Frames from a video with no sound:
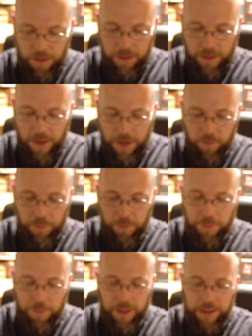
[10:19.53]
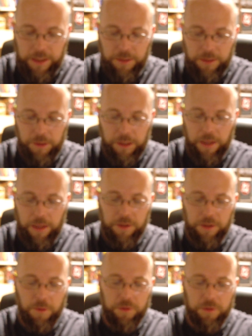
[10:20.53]
And that one would be pretty easy to put together.
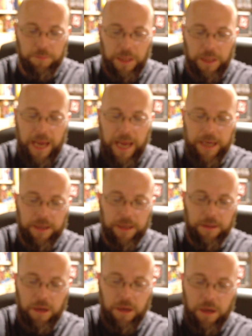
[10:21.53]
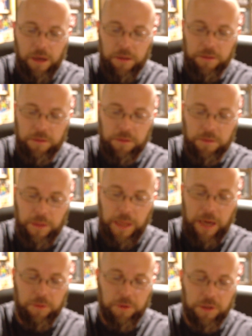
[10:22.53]
It's mostly black.
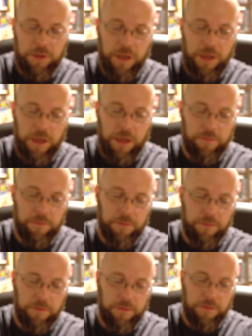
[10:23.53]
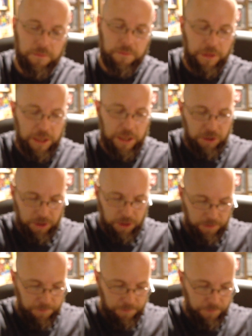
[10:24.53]
Black with just some flesh
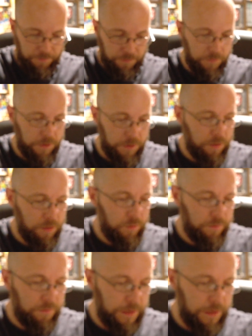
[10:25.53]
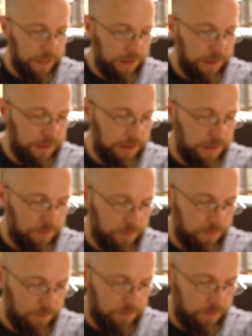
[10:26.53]
in the face.
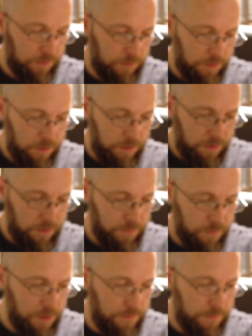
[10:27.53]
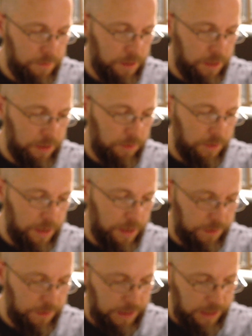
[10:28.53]
But I do not
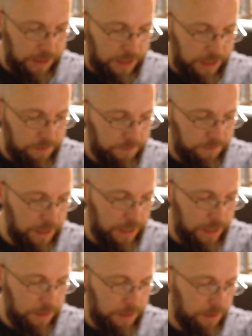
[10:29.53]
have a steady hand for that.